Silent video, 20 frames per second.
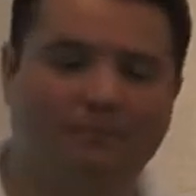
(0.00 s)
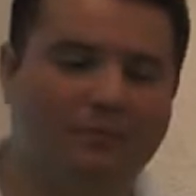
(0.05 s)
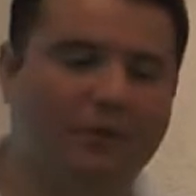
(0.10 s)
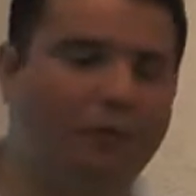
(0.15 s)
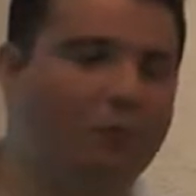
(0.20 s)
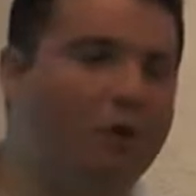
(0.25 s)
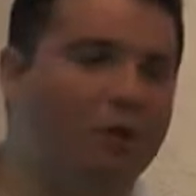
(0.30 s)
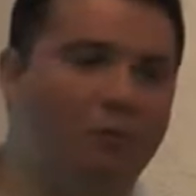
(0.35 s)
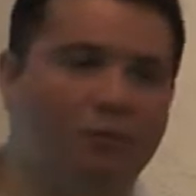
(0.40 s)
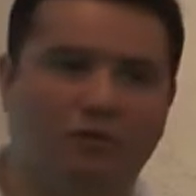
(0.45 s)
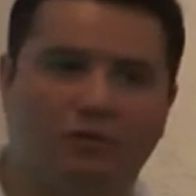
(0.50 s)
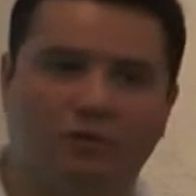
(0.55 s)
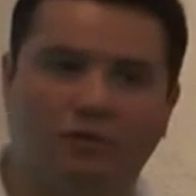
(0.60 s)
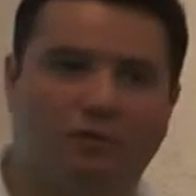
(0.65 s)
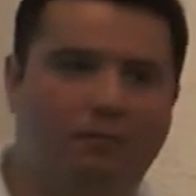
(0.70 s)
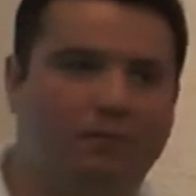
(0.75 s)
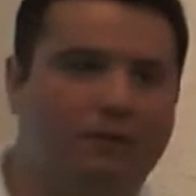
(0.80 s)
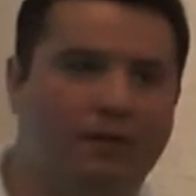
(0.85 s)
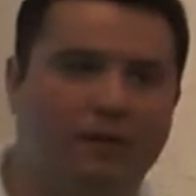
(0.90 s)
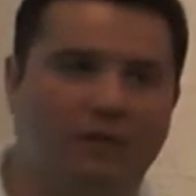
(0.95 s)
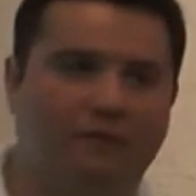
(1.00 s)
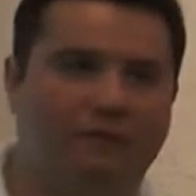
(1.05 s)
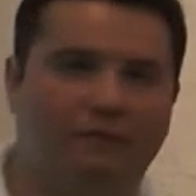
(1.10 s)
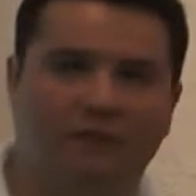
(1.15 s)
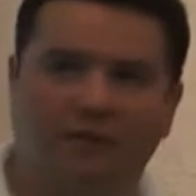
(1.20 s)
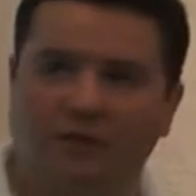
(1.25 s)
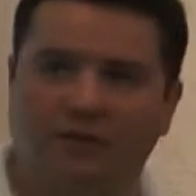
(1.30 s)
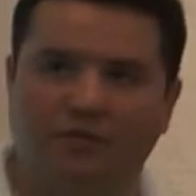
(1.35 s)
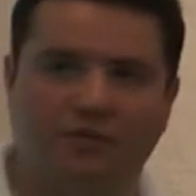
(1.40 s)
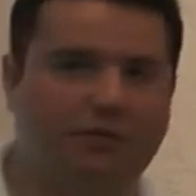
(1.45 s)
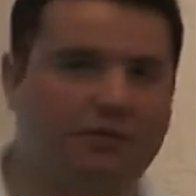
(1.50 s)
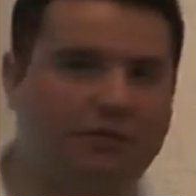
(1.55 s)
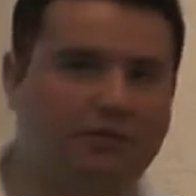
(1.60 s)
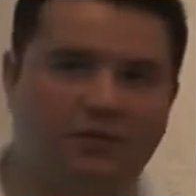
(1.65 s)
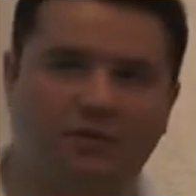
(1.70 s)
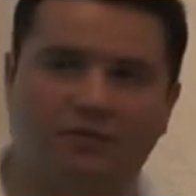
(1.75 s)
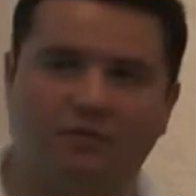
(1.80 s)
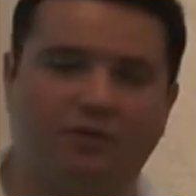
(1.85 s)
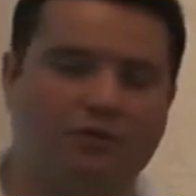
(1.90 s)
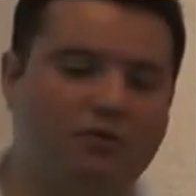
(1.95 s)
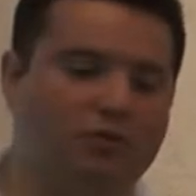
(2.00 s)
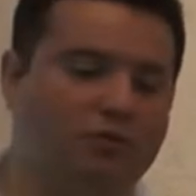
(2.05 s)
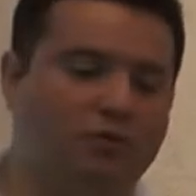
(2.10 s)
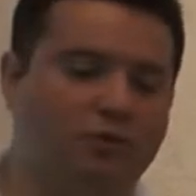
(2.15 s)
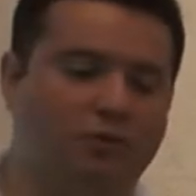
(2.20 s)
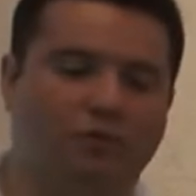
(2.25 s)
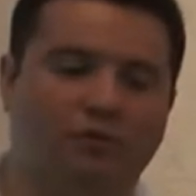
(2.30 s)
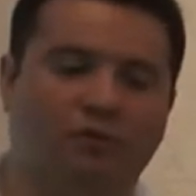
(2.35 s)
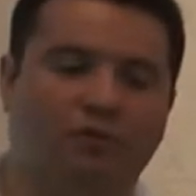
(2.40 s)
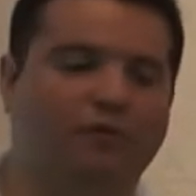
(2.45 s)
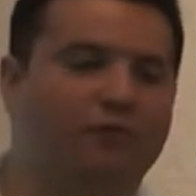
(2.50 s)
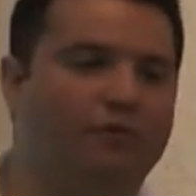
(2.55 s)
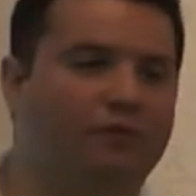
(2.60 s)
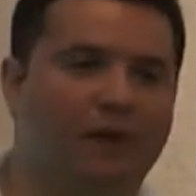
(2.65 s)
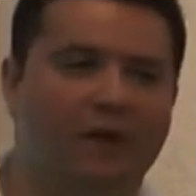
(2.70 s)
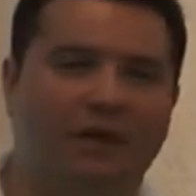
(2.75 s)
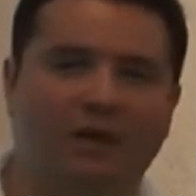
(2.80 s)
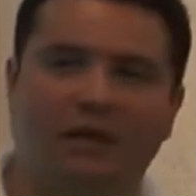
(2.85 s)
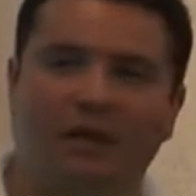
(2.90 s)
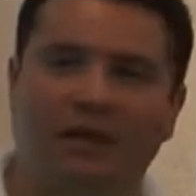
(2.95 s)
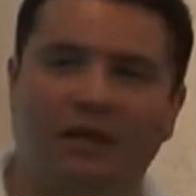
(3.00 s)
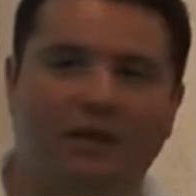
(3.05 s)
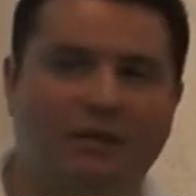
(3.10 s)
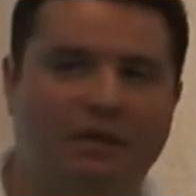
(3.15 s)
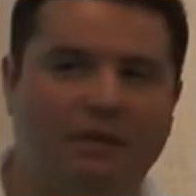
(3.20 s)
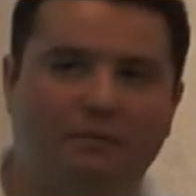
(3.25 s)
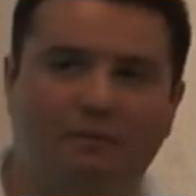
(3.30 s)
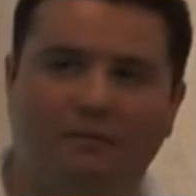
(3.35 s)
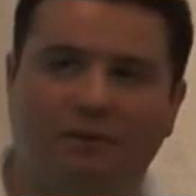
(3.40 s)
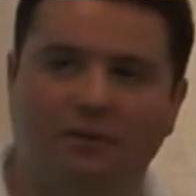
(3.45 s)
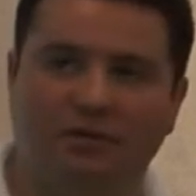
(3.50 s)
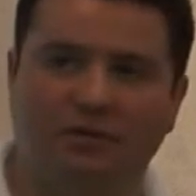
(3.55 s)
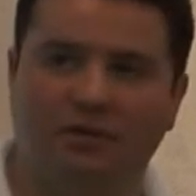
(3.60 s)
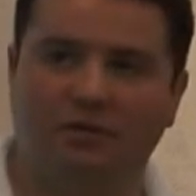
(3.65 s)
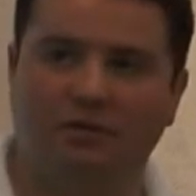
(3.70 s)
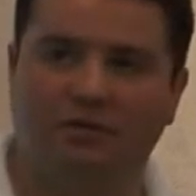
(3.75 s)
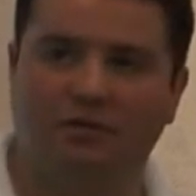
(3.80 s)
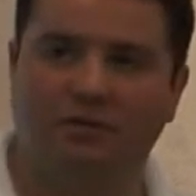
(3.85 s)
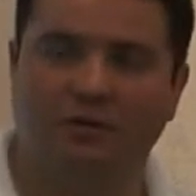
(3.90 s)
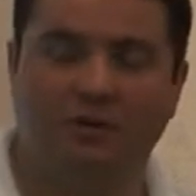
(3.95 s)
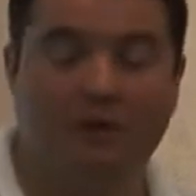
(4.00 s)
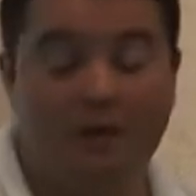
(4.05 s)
The wine was completely filtered, etc., so you will not find any particular